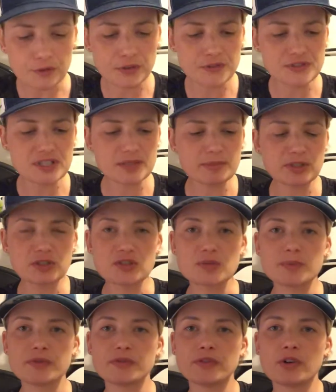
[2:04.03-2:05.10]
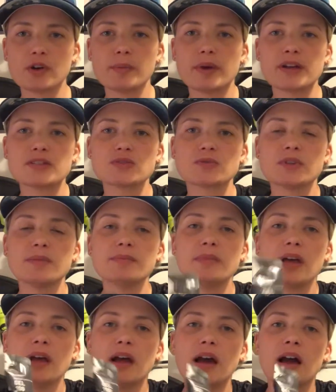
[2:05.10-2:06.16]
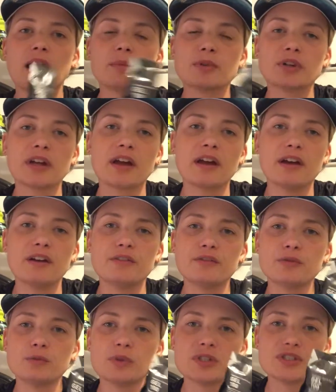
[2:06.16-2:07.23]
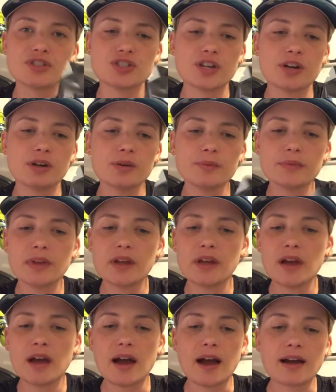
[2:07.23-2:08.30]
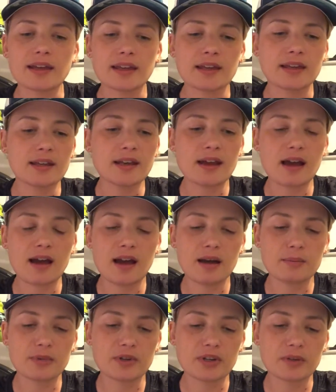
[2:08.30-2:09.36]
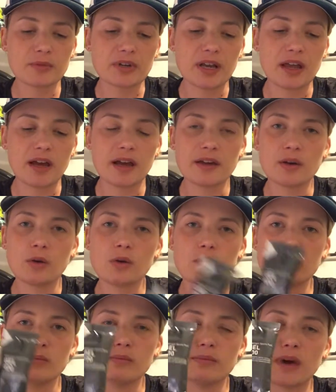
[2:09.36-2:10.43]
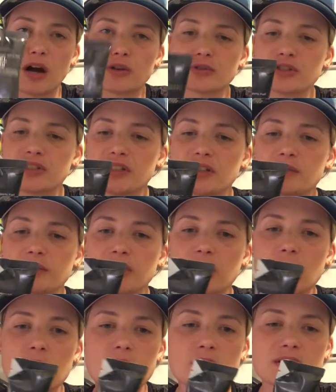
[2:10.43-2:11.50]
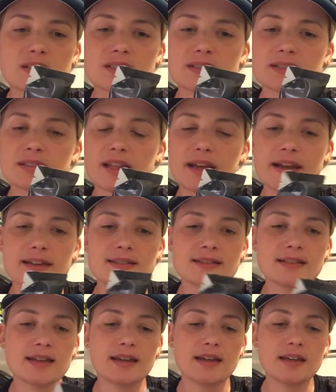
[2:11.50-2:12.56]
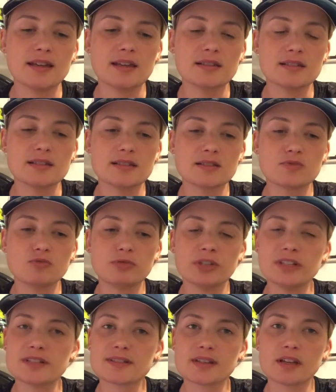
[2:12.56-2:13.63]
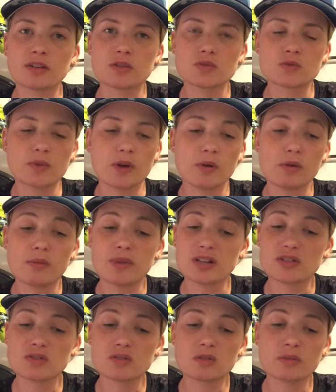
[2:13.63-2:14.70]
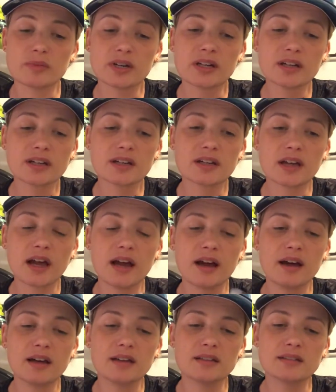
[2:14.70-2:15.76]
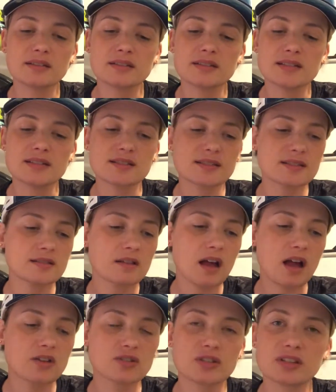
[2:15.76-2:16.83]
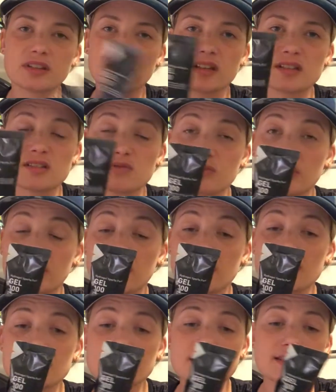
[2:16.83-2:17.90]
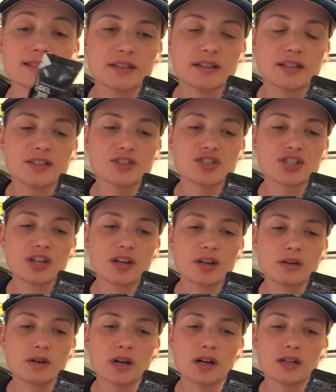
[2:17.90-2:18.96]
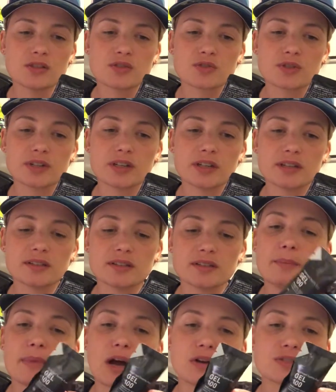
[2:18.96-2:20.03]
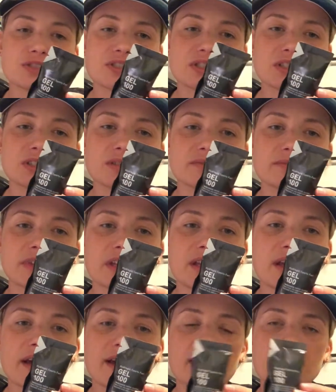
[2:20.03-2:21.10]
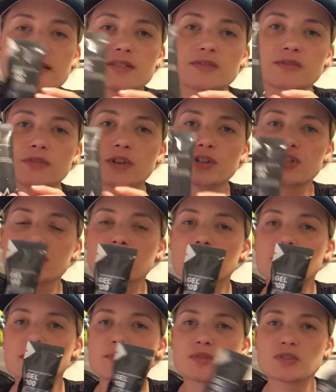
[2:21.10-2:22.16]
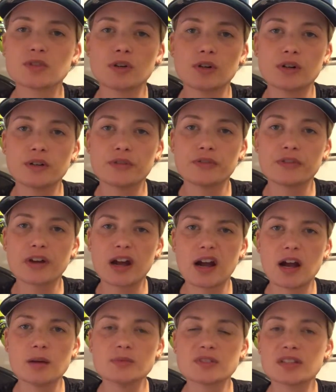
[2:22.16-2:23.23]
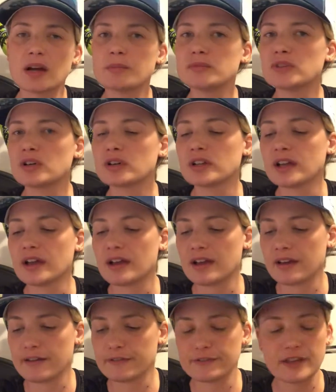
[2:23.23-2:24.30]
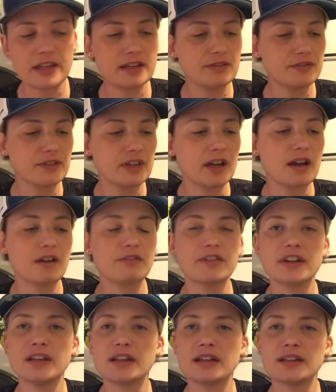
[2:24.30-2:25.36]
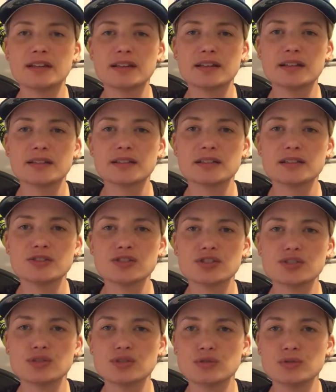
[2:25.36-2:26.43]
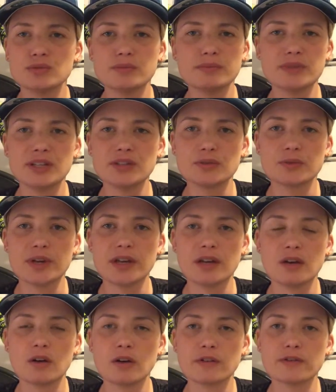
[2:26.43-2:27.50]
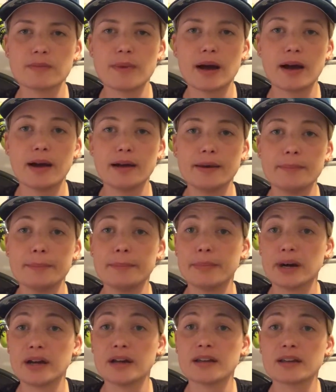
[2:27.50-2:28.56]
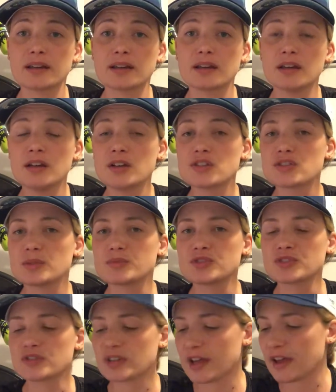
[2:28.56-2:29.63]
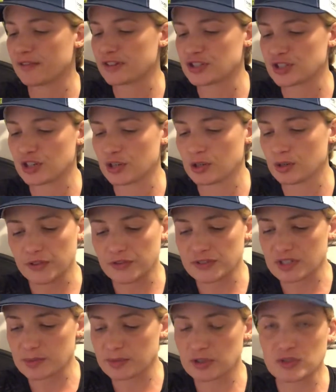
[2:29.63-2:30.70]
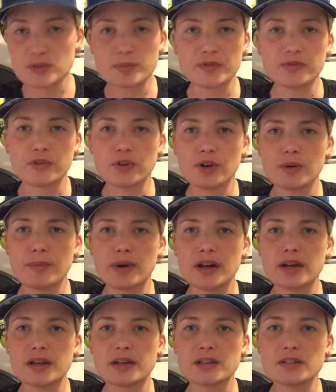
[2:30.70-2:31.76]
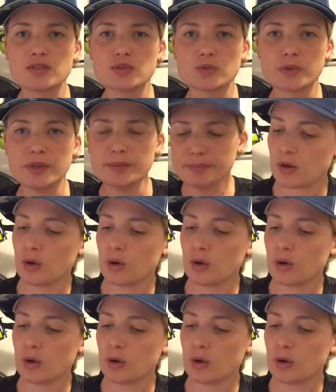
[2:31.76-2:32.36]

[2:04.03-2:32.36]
15 minutes before my swim, I'm gonna have 1 gel. Again, I'm gonna rely on malting because, like I say, this really settles well on my stomach, and this actually tastes really nice. The gel 100 malting, it has 40 grams of carbs. I'm not gonna have anything caffeinated until midway of my bike. So I'm just gonna have a gel 15 minutes before my swim.